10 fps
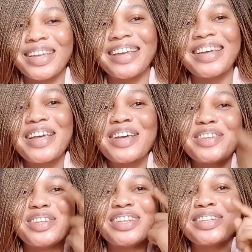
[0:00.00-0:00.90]
okay
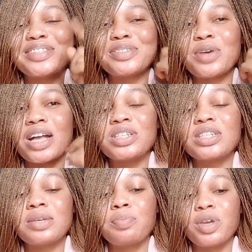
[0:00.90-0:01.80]
you need to
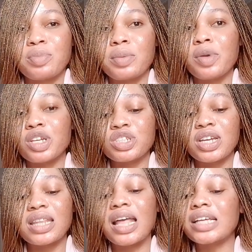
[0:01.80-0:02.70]
actually pay be
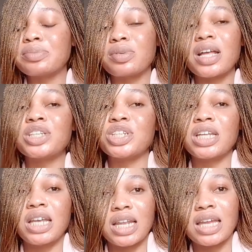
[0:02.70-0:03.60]
patient Dark spot
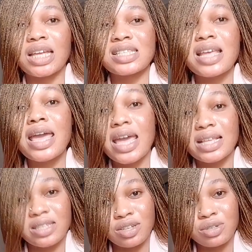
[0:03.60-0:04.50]
actually clears
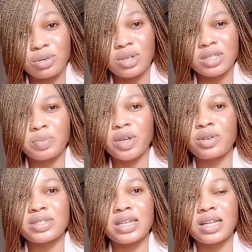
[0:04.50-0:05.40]
yes it does but it
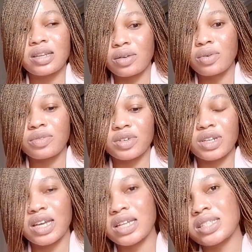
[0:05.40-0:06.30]
doesn't clear
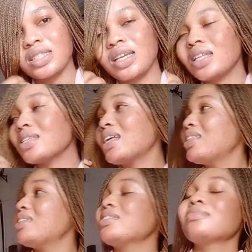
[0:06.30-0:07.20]
overnight it clears at
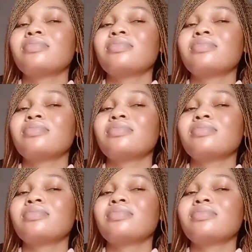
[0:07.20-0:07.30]
least